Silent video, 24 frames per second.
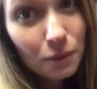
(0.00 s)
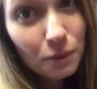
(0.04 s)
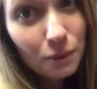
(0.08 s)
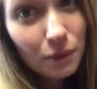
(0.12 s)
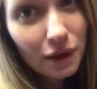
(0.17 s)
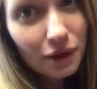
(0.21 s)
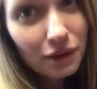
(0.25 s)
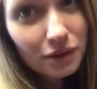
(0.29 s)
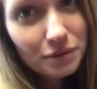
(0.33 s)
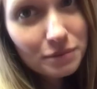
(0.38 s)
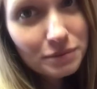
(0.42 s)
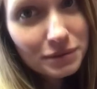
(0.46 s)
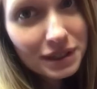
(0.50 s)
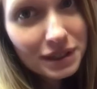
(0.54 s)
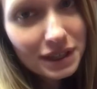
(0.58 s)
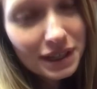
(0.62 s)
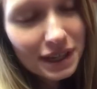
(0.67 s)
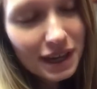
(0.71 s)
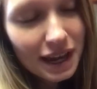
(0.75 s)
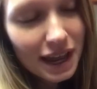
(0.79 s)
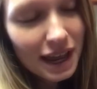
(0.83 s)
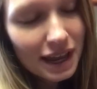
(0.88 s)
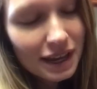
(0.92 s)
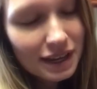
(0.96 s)
Welcome to,
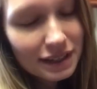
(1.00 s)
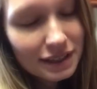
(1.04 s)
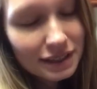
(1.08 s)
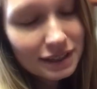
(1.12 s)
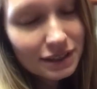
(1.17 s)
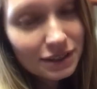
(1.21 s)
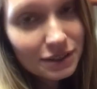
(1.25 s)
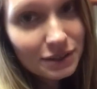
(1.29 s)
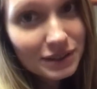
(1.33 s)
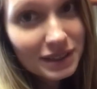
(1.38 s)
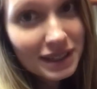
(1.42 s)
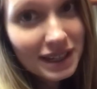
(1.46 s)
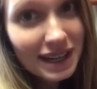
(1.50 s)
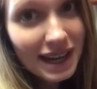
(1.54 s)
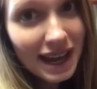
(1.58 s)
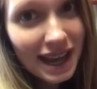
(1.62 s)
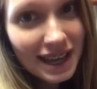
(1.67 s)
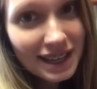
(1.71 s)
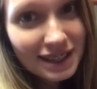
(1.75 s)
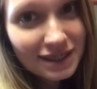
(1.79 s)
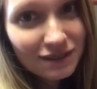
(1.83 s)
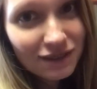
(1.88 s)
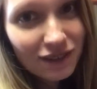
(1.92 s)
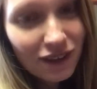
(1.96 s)
today, to
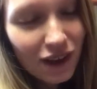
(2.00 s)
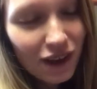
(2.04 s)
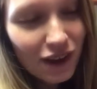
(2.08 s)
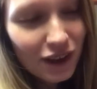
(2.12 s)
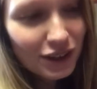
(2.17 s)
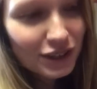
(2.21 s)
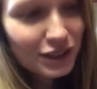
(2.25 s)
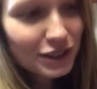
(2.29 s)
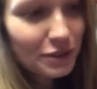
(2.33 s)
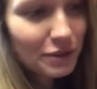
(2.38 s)
today's vlog.